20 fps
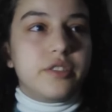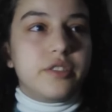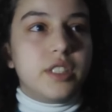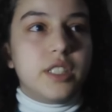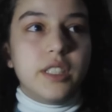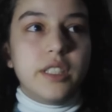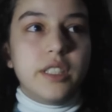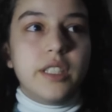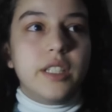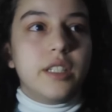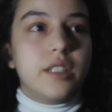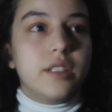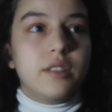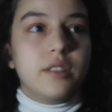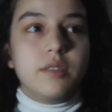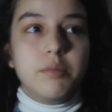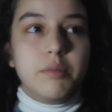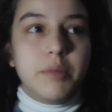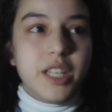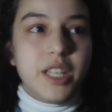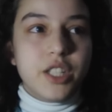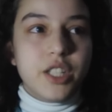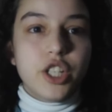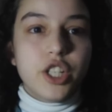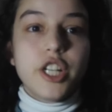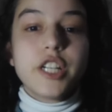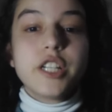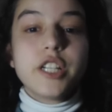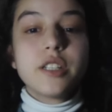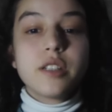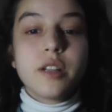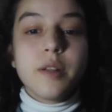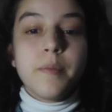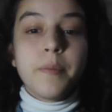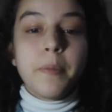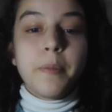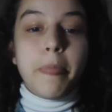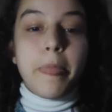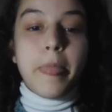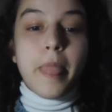15 meters
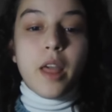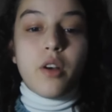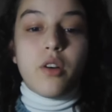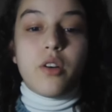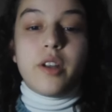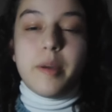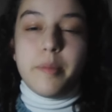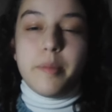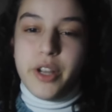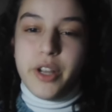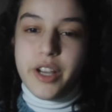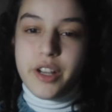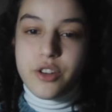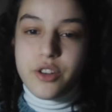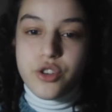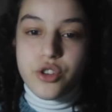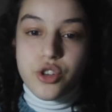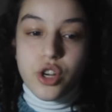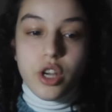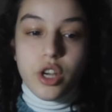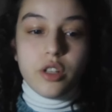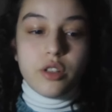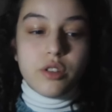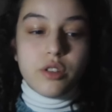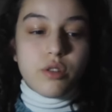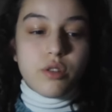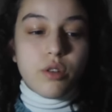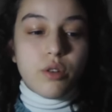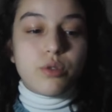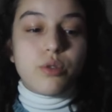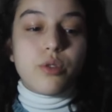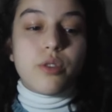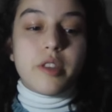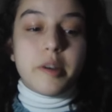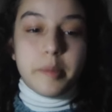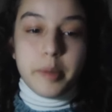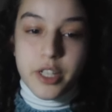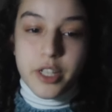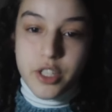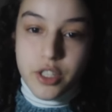on a bridge to go to
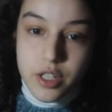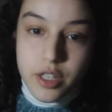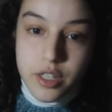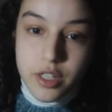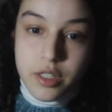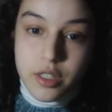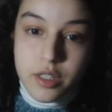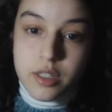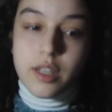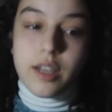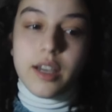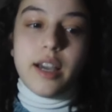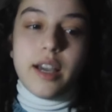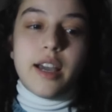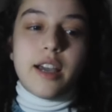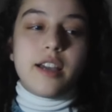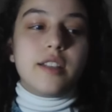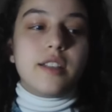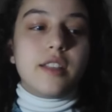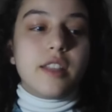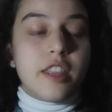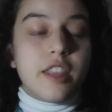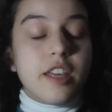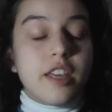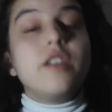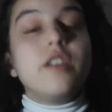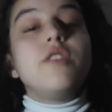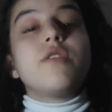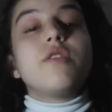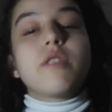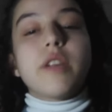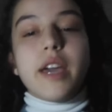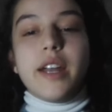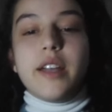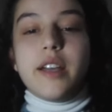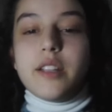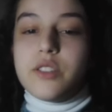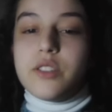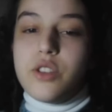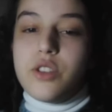the buses, and then you can
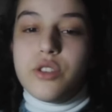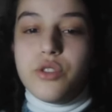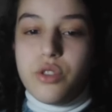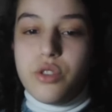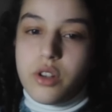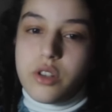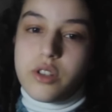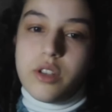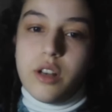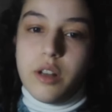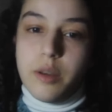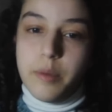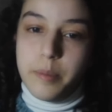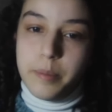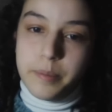enter Jerusalem.